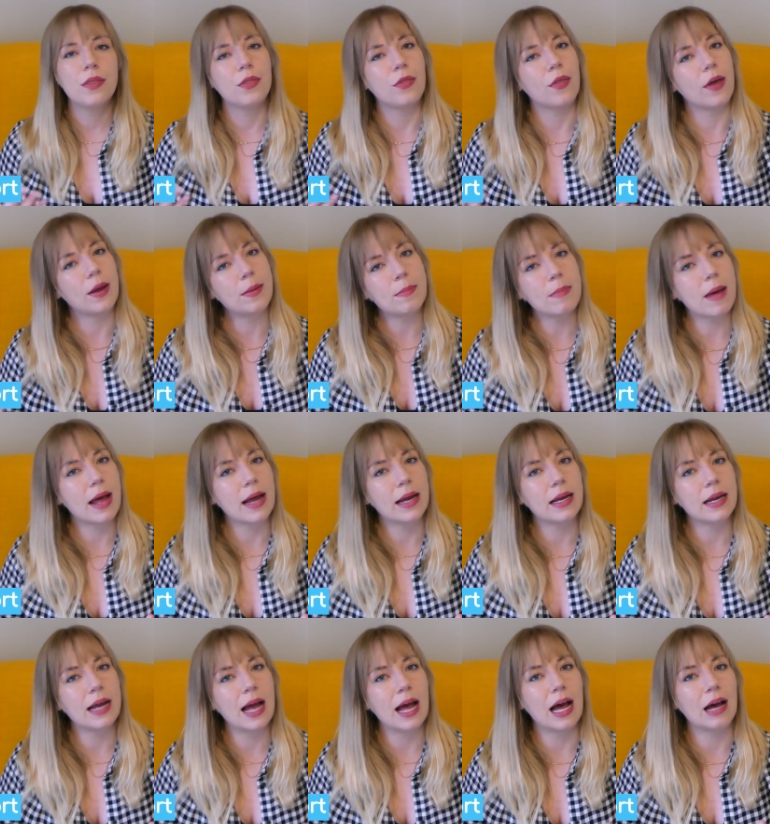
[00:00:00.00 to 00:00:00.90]
they
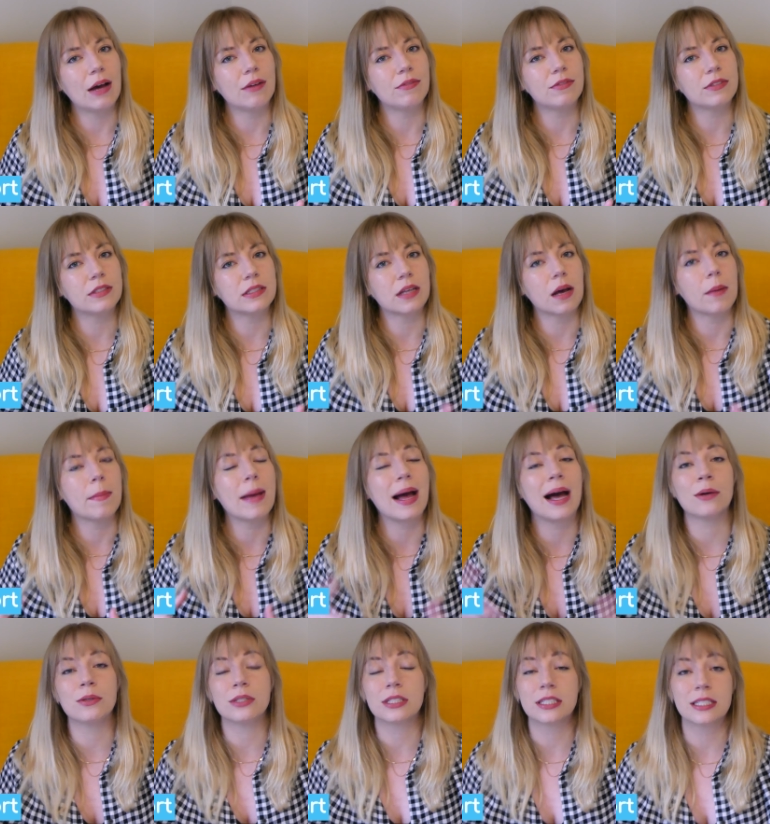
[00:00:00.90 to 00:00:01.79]
may have some
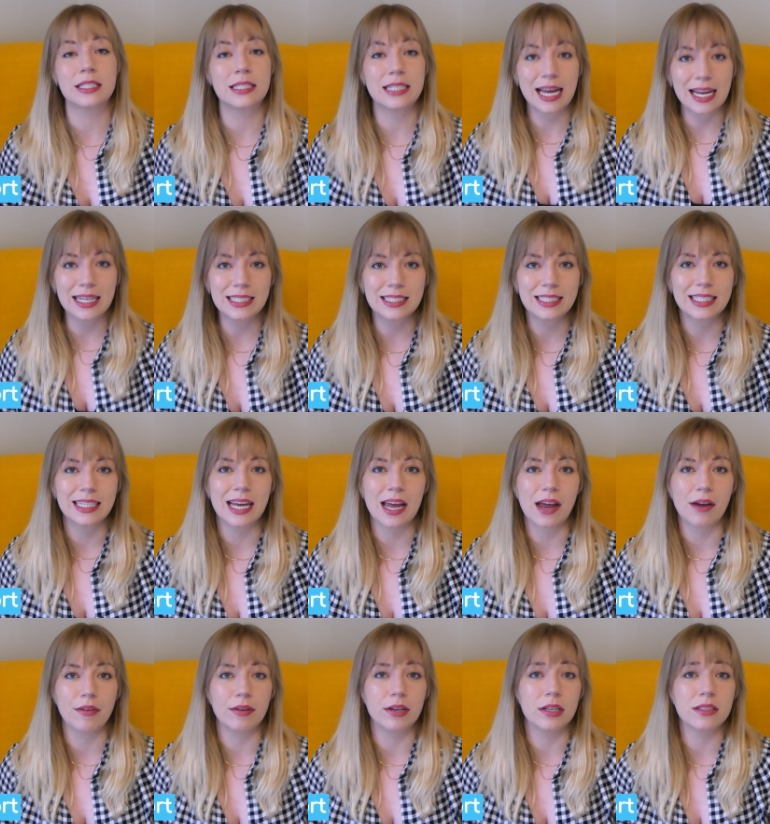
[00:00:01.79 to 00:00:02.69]
outstanding
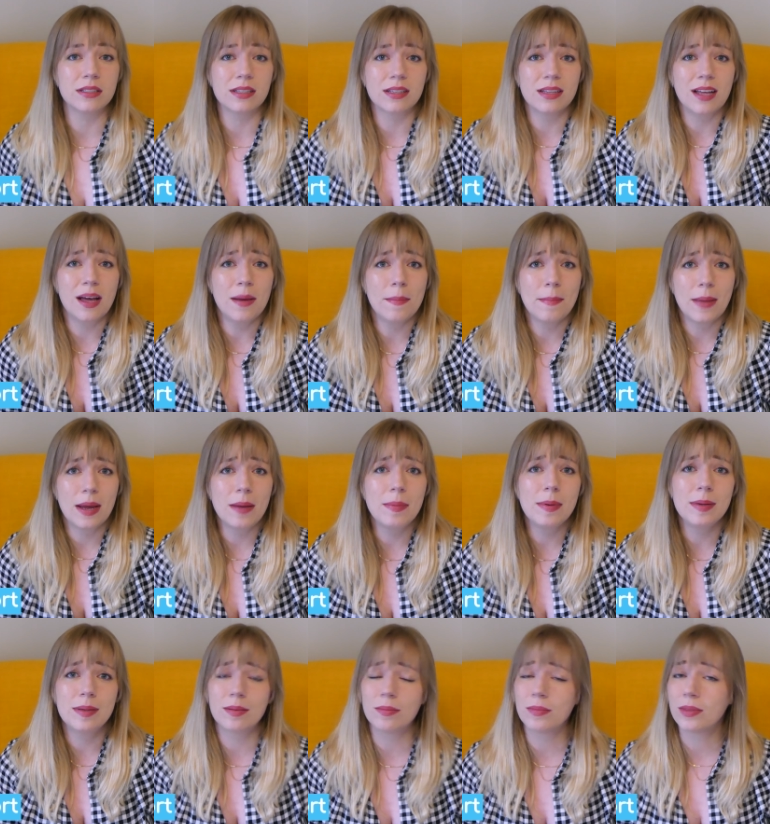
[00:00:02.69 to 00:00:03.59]
areas, and that may
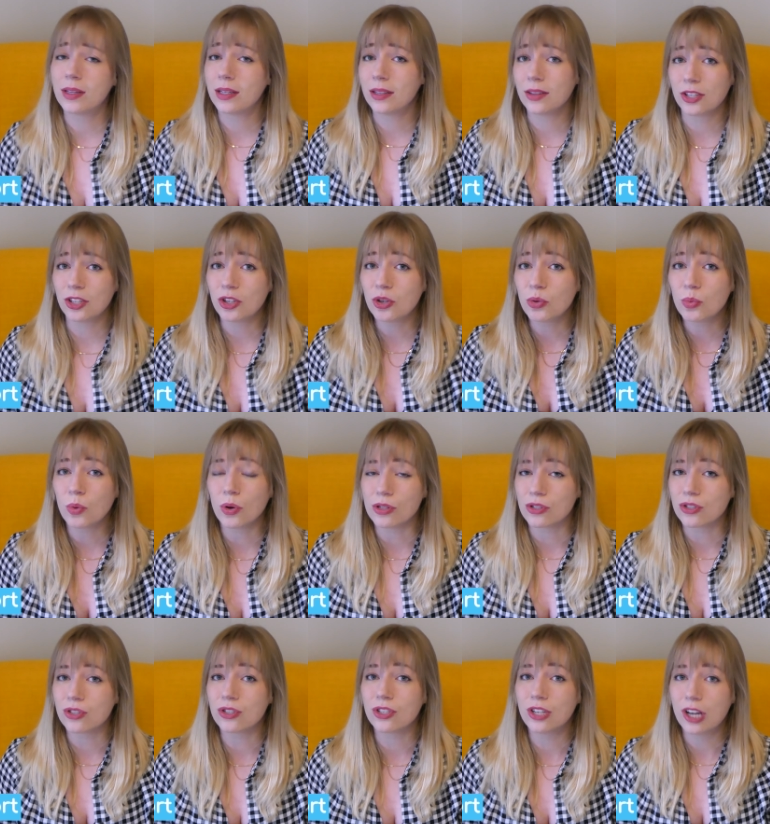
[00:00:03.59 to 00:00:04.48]
be something that you
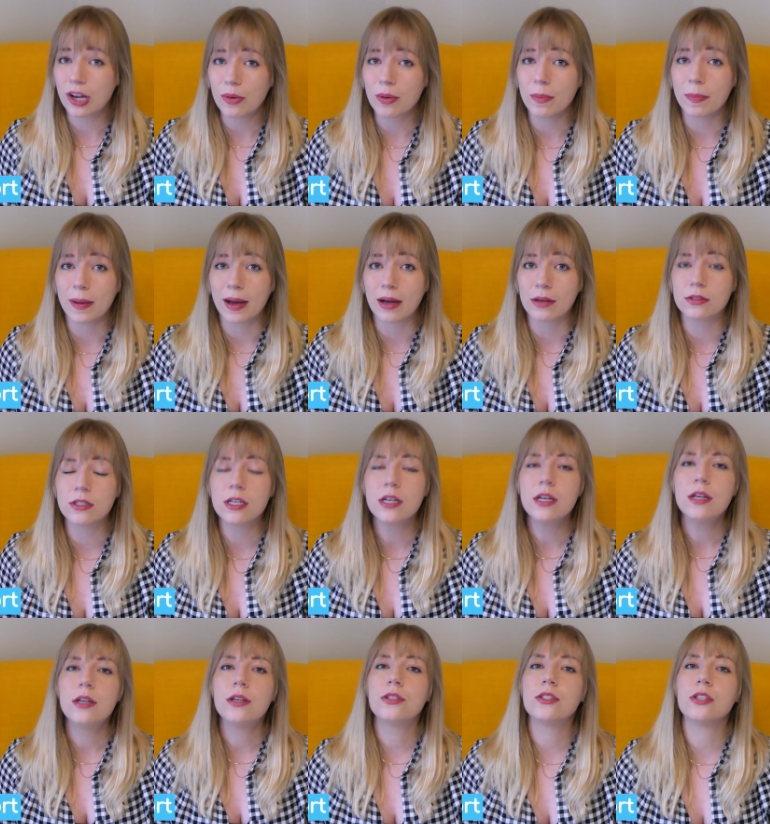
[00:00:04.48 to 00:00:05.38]
want to know about.
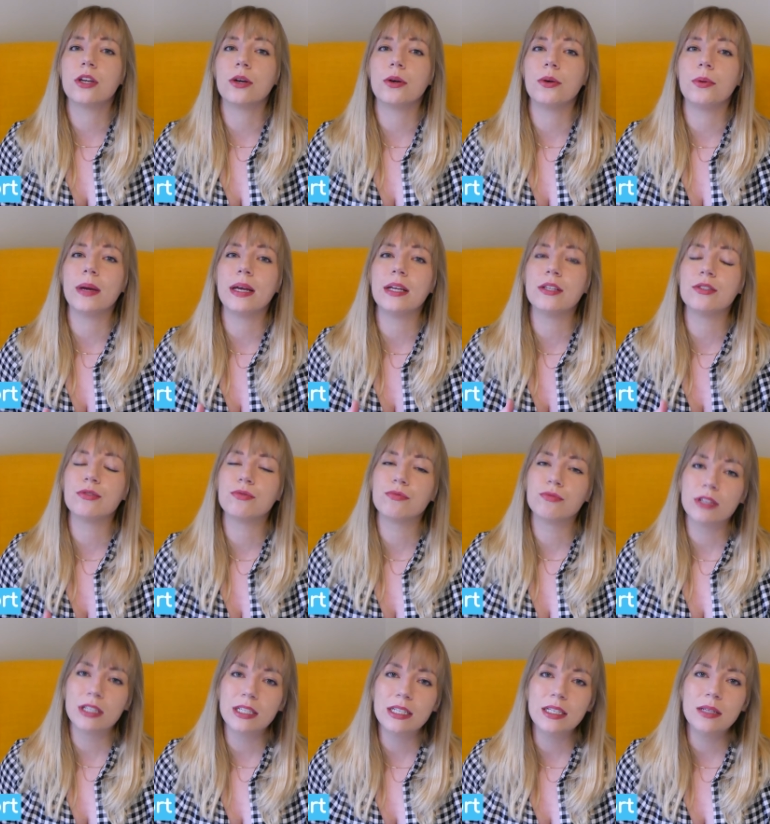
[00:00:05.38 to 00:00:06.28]
So it's
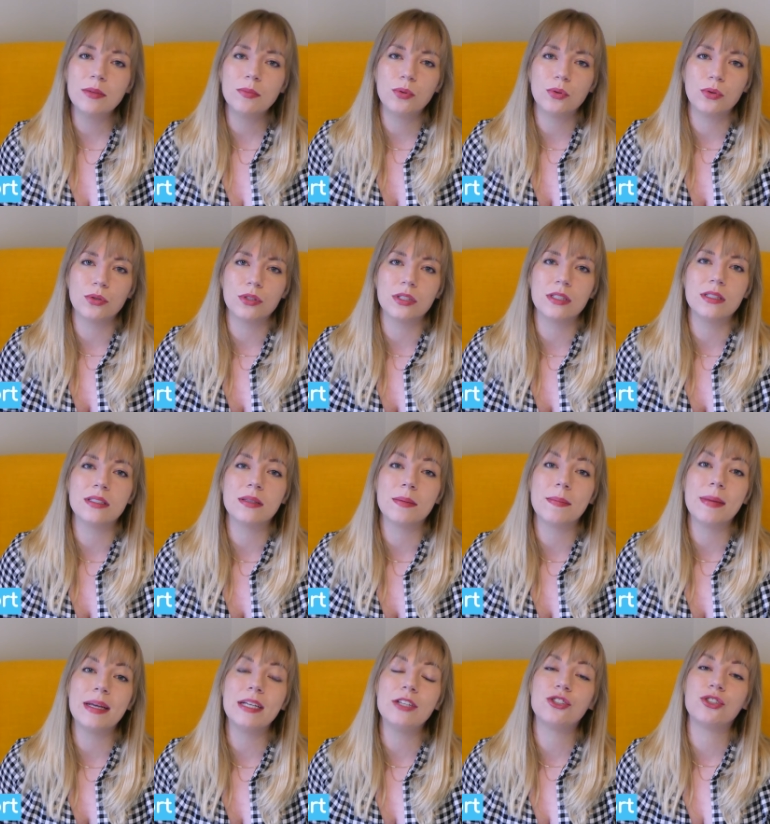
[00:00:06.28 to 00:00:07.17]
really important to
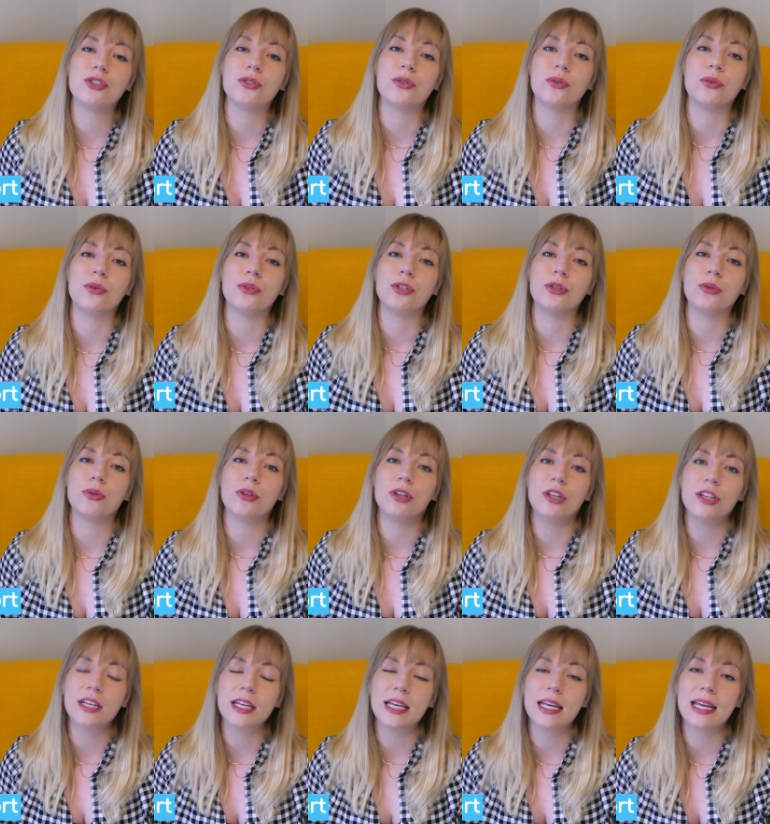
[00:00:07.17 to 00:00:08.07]
make sure you're
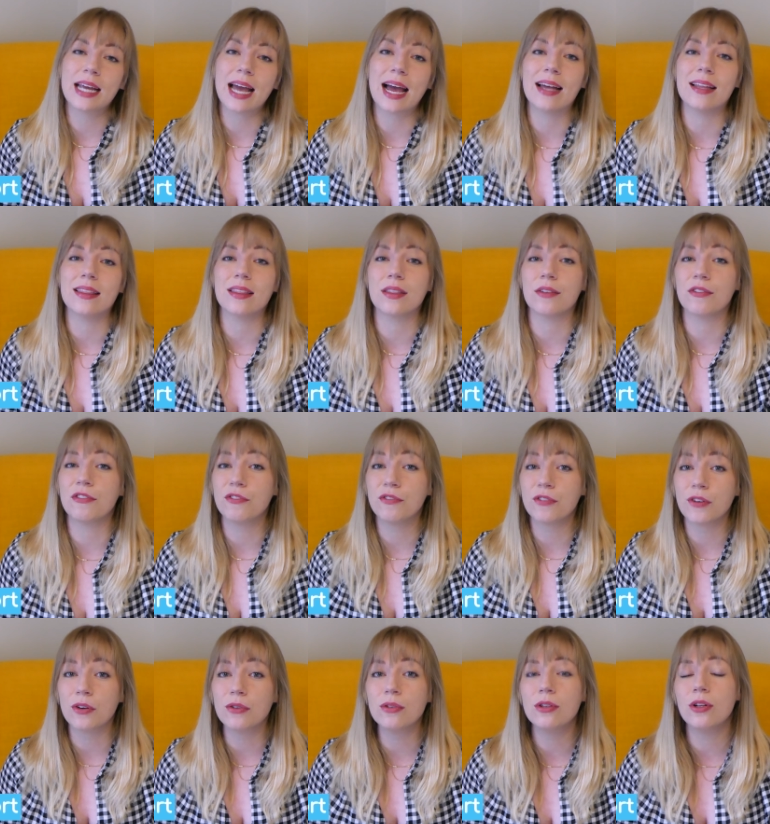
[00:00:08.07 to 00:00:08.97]
looking at the
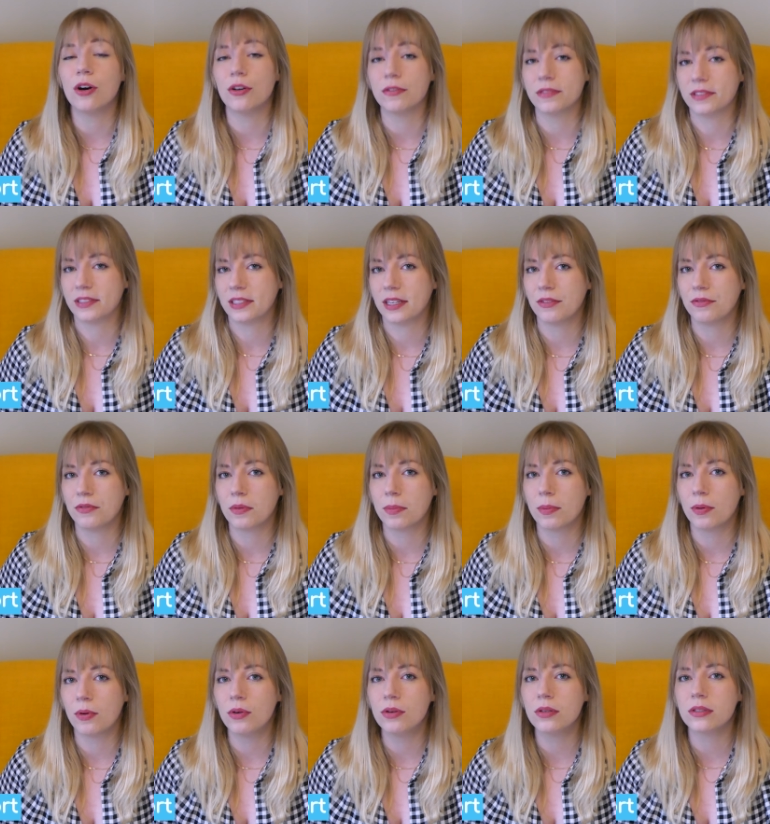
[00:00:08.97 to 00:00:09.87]
full Ofsted
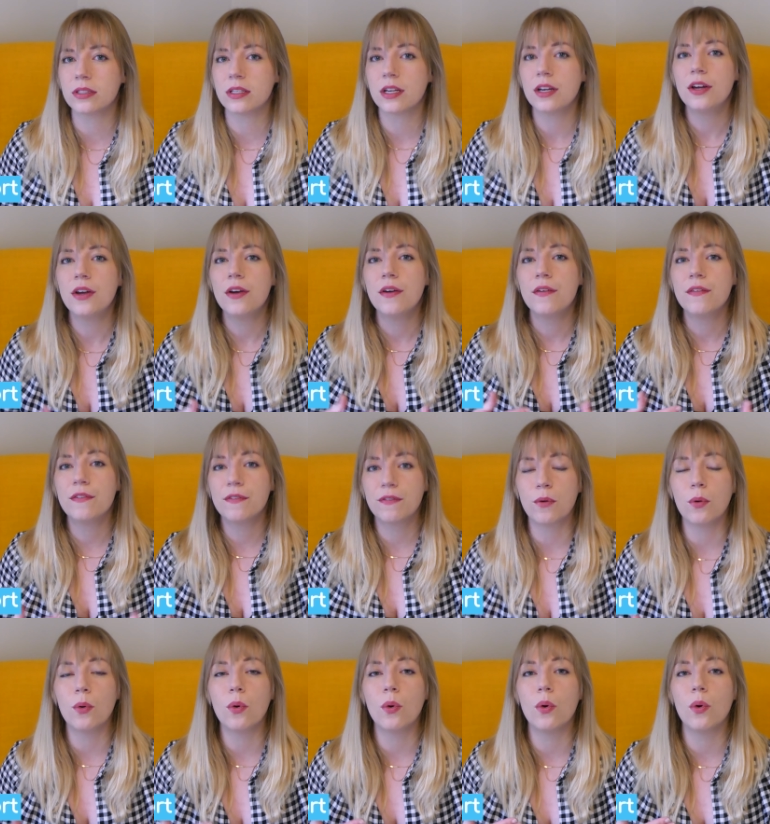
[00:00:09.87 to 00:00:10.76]
report
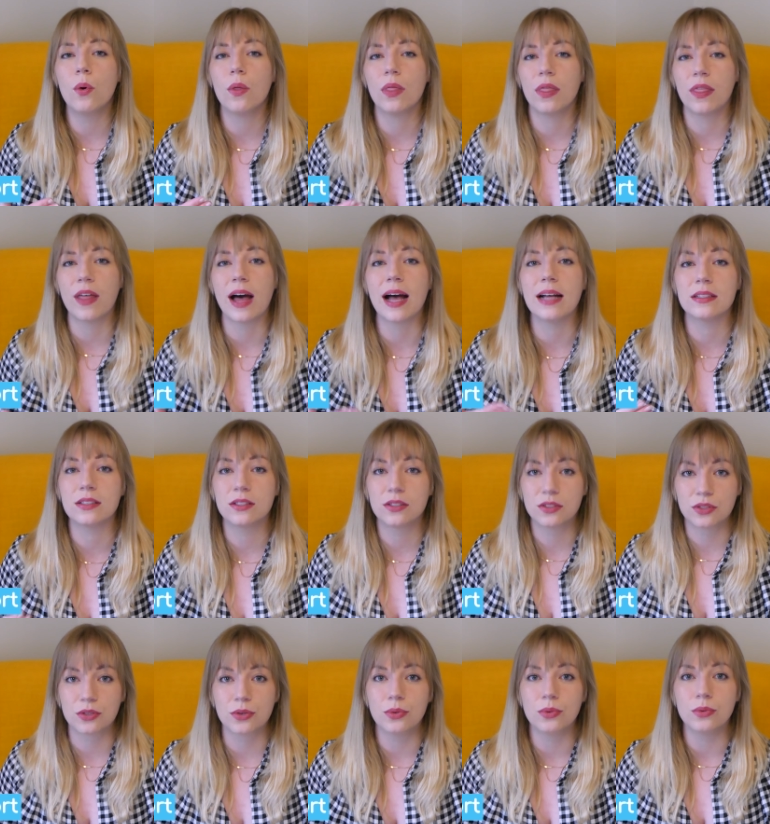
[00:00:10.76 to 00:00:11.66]
for that
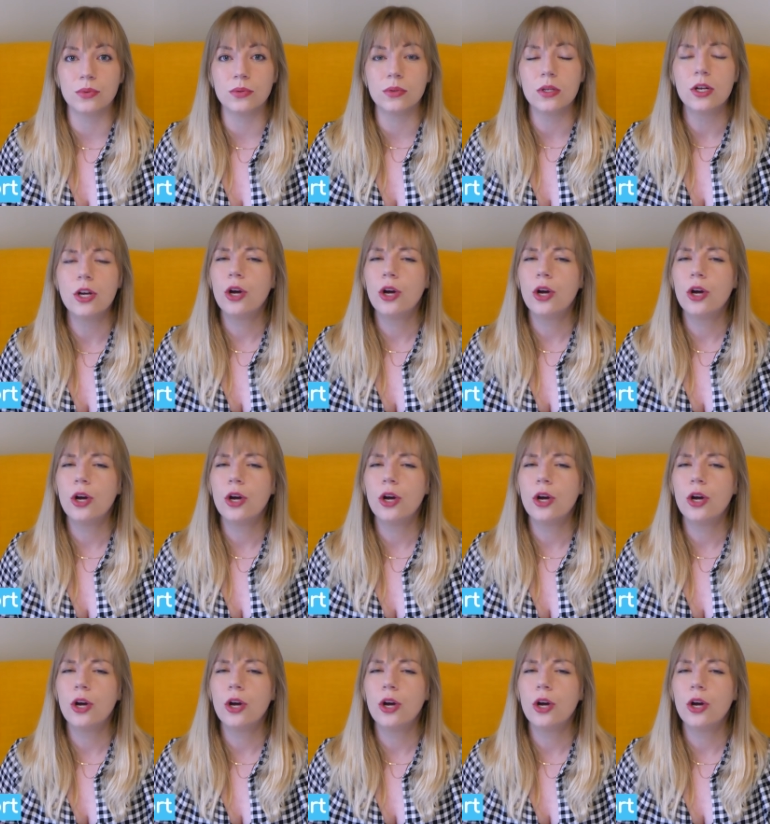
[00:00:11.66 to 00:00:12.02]
school.